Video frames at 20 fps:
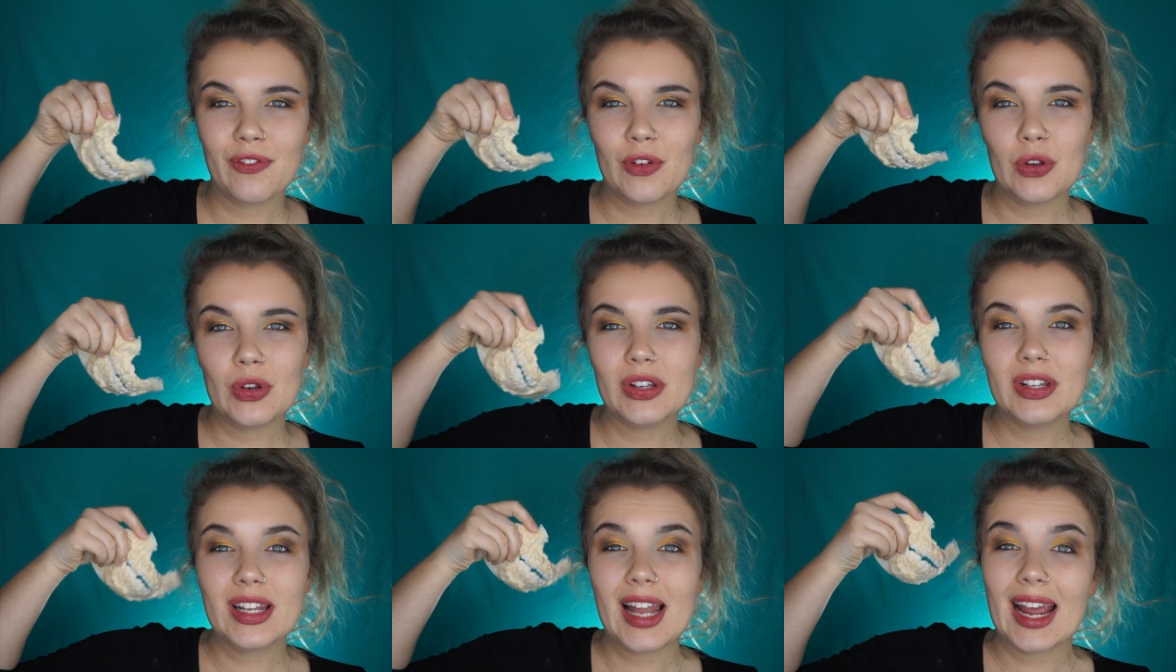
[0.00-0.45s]
if
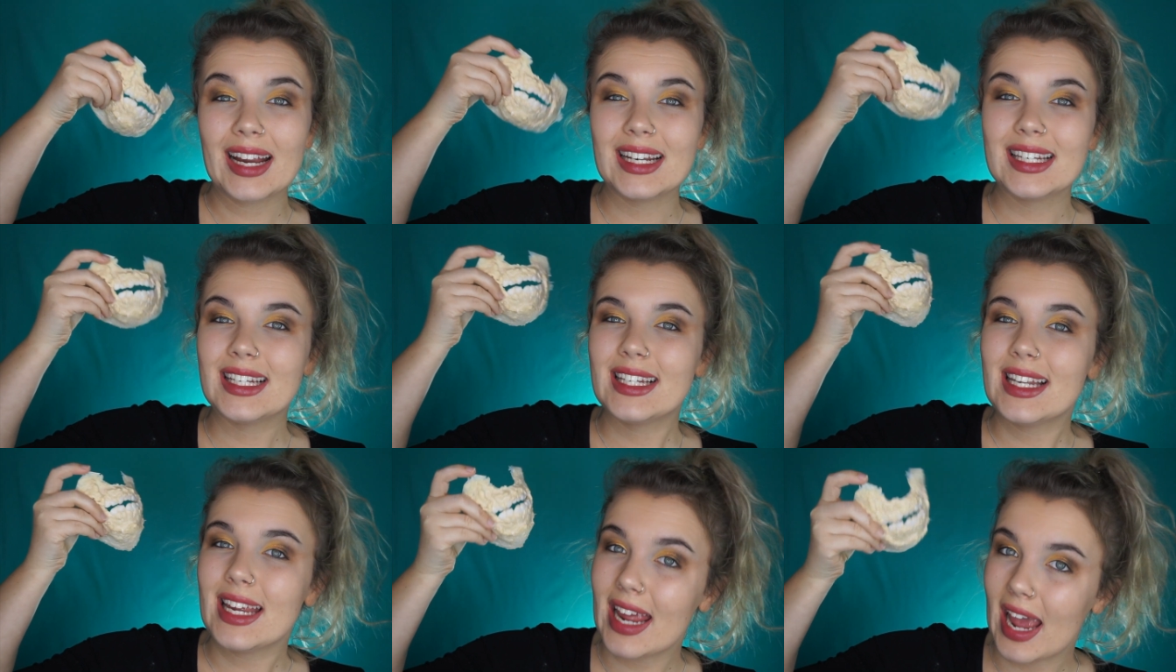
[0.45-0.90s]
you'd like to
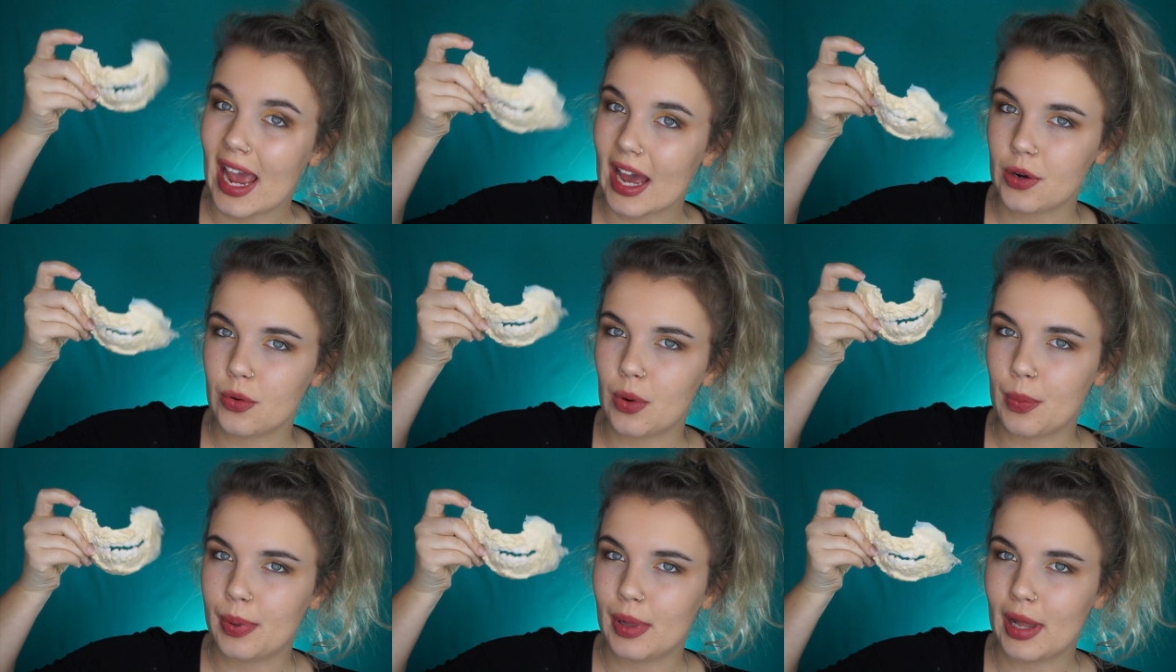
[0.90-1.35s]
see how
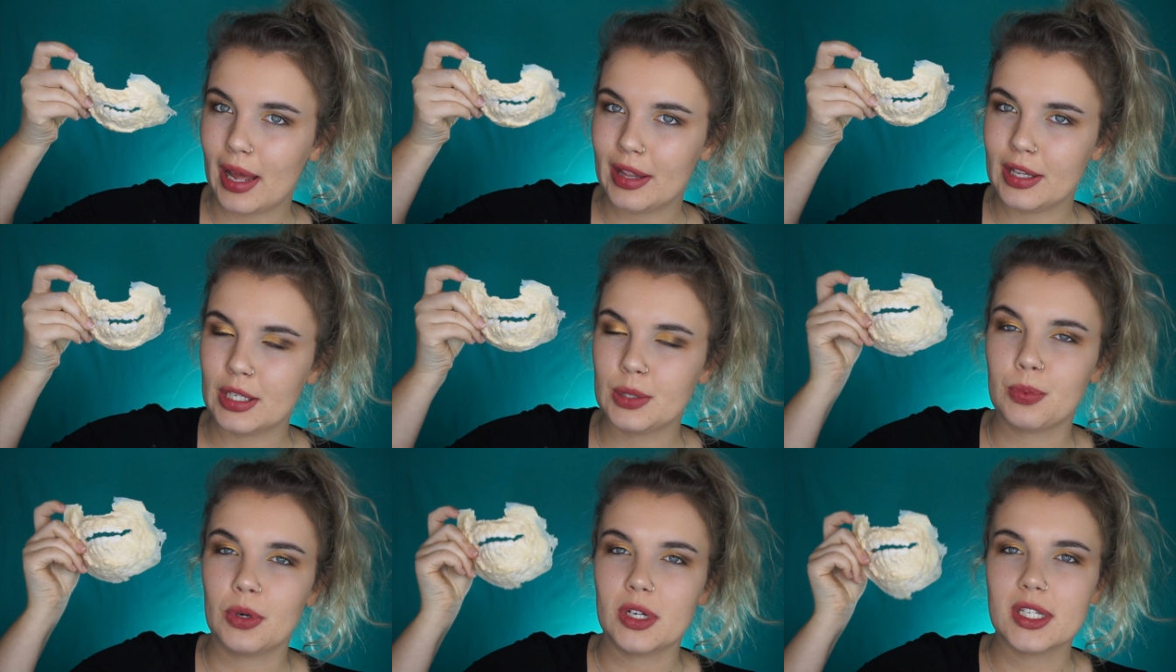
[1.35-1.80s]
to apply
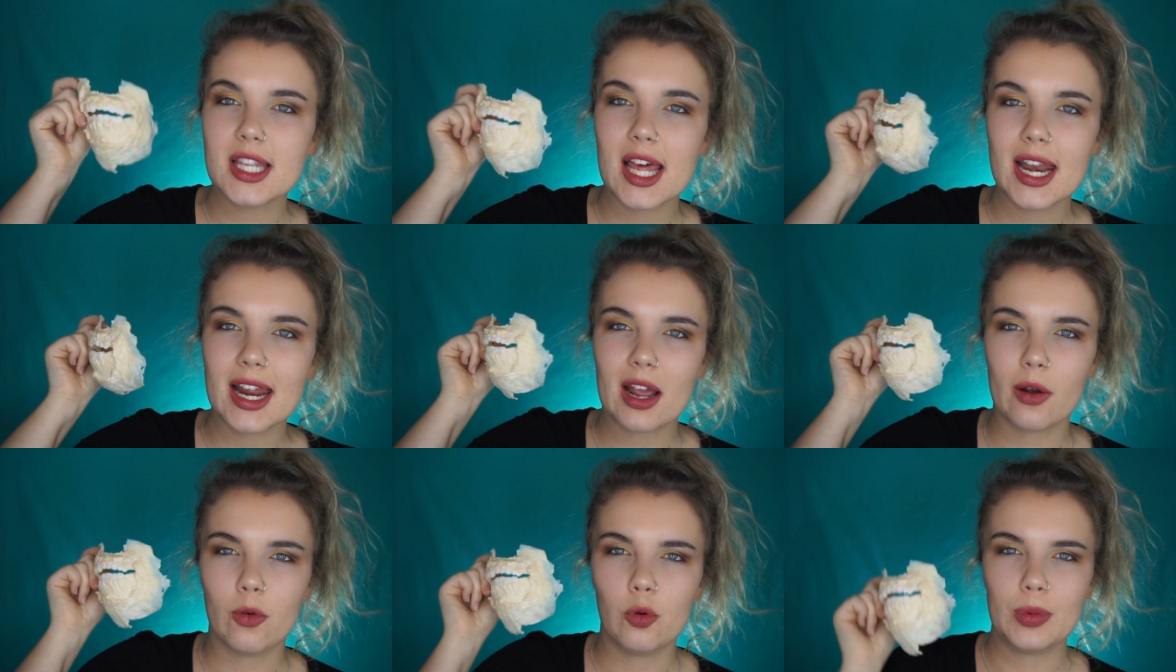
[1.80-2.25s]
this
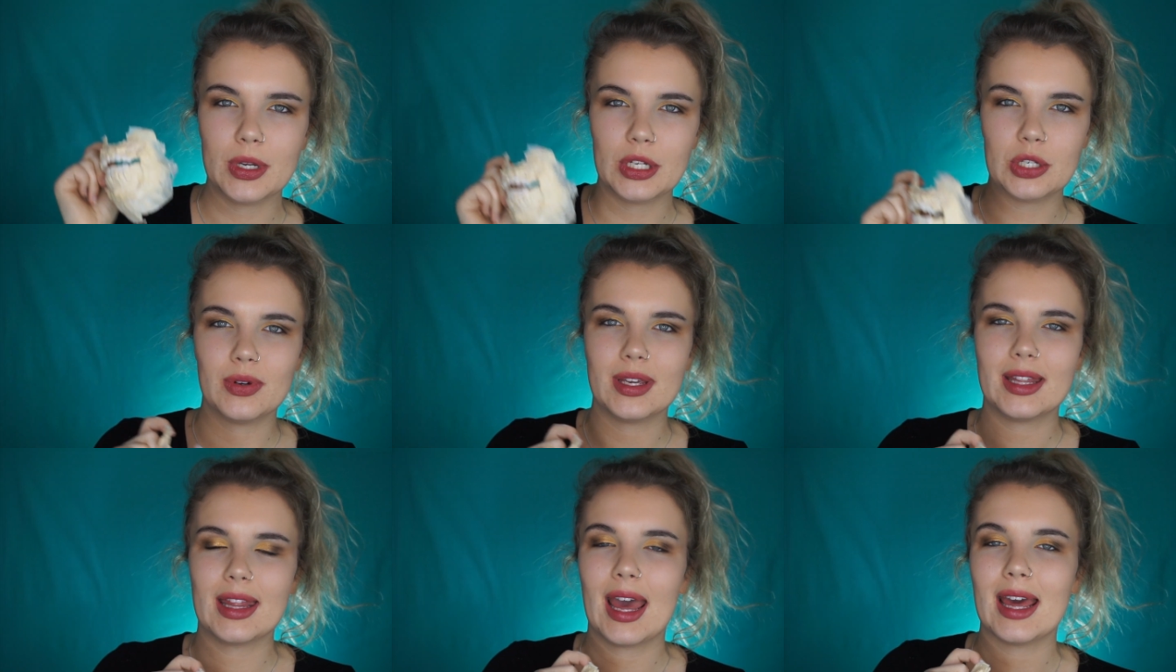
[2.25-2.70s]
prosthetic, I will be
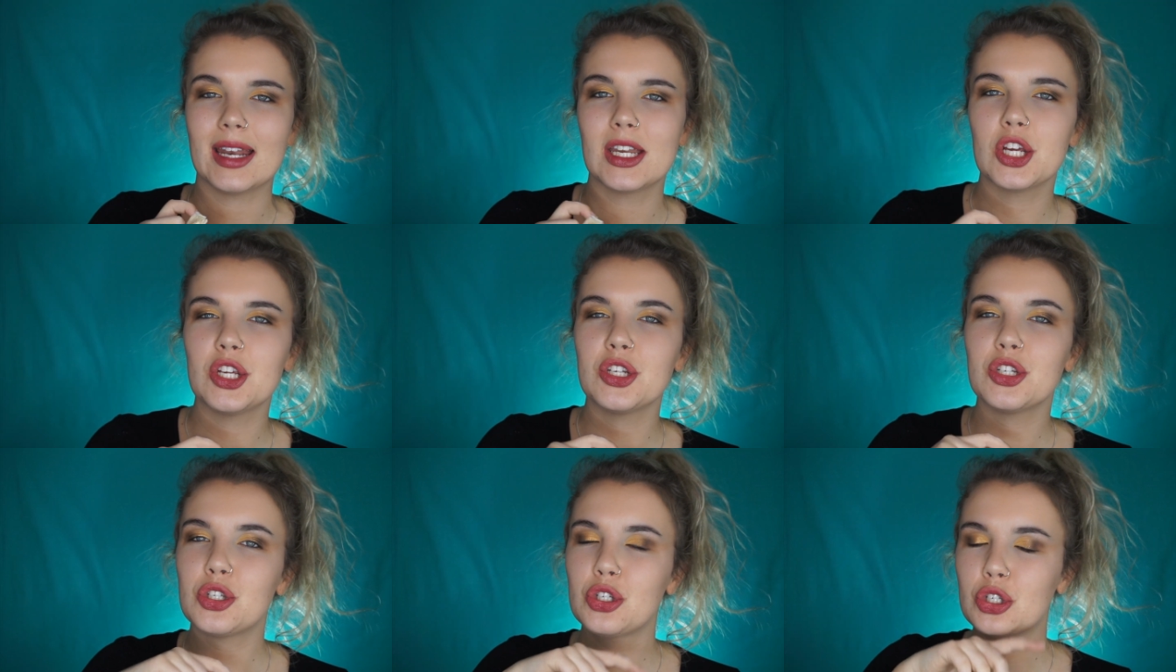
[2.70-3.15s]
doing that
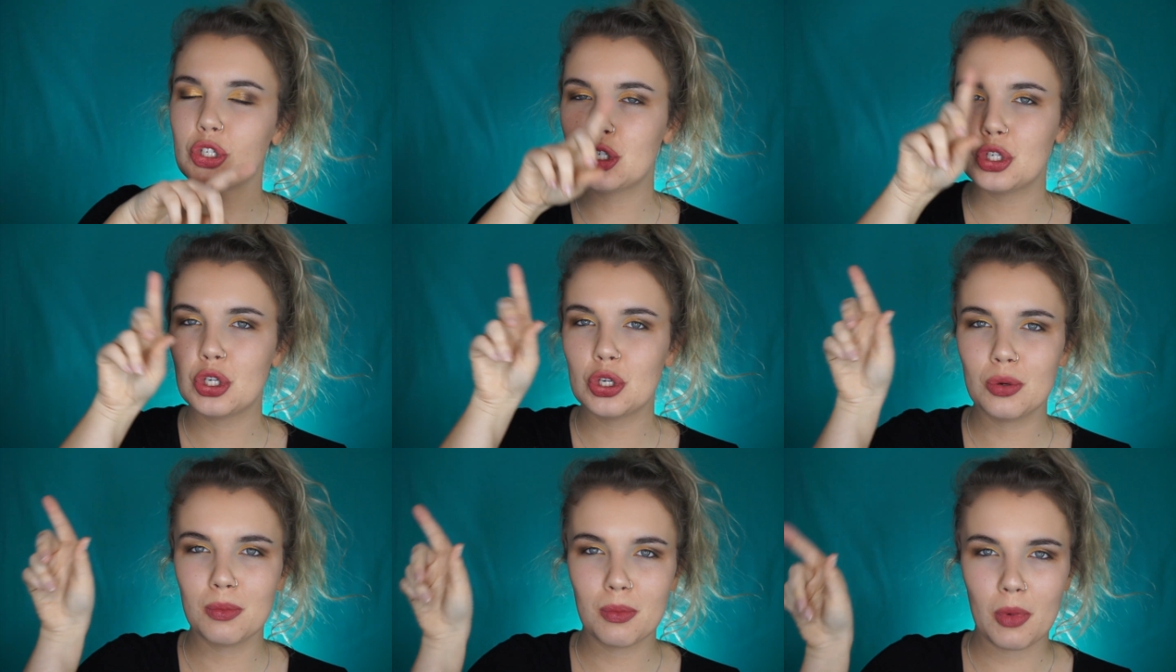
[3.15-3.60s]

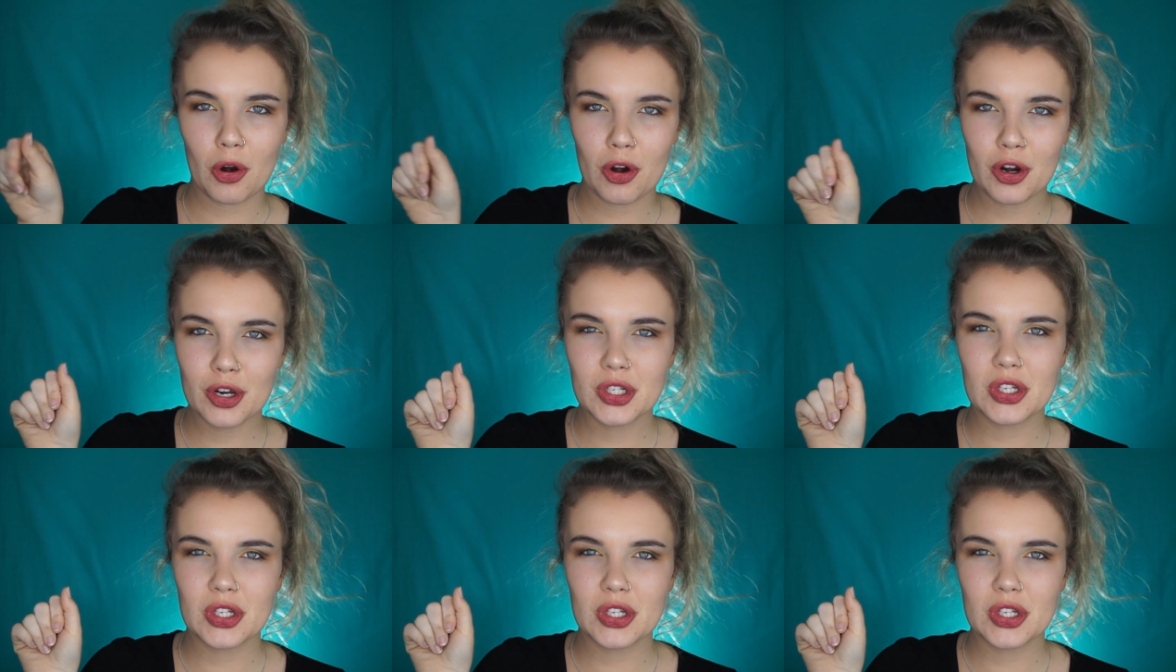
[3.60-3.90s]
tomorrow.